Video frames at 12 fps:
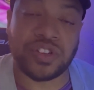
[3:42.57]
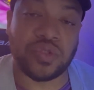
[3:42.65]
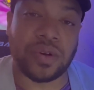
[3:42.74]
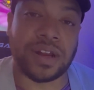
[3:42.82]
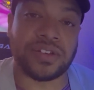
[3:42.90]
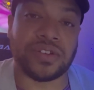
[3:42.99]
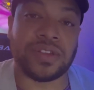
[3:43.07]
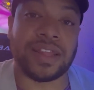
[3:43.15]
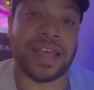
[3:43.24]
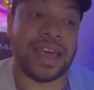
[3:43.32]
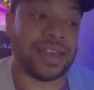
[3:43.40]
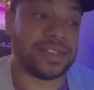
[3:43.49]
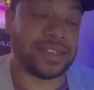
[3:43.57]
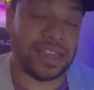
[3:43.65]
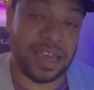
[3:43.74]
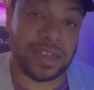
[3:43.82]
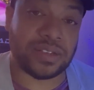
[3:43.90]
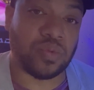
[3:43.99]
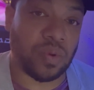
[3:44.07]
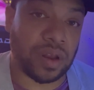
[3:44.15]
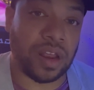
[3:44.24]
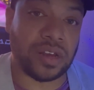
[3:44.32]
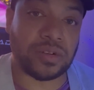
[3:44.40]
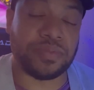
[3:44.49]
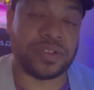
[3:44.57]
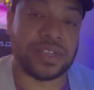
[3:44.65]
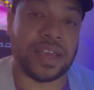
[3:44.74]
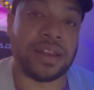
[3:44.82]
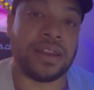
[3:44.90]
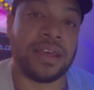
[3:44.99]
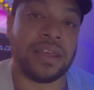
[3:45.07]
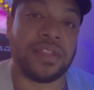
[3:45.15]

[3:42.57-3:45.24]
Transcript: short answer to that is yes, 100%